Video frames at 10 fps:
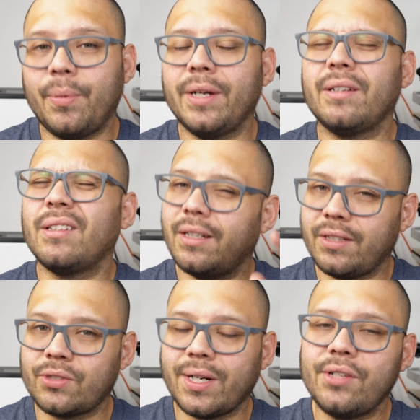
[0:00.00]
but
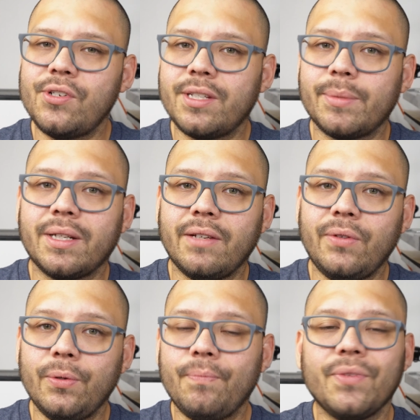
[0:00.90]
the strategies I'm going to give
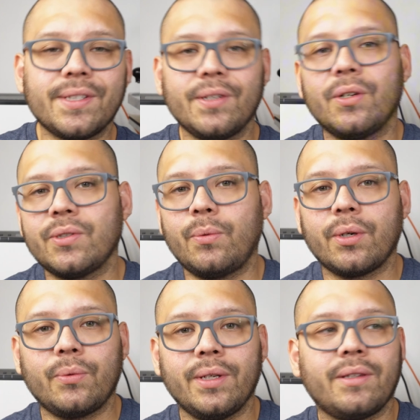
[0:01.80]
you, this can also
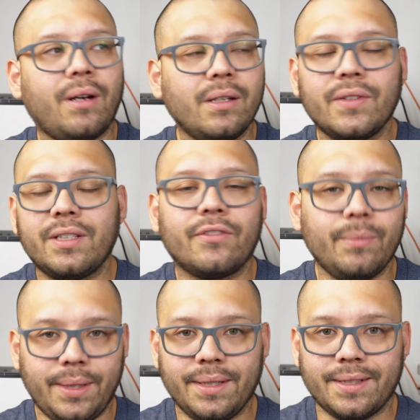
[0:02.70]
work with all of the different
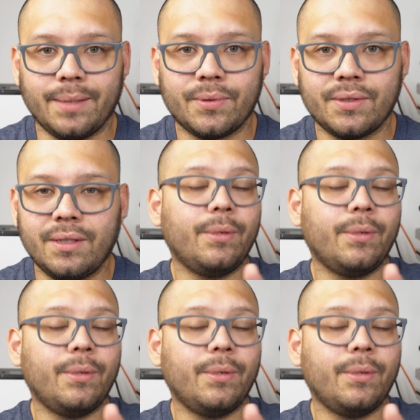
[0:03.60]
media types.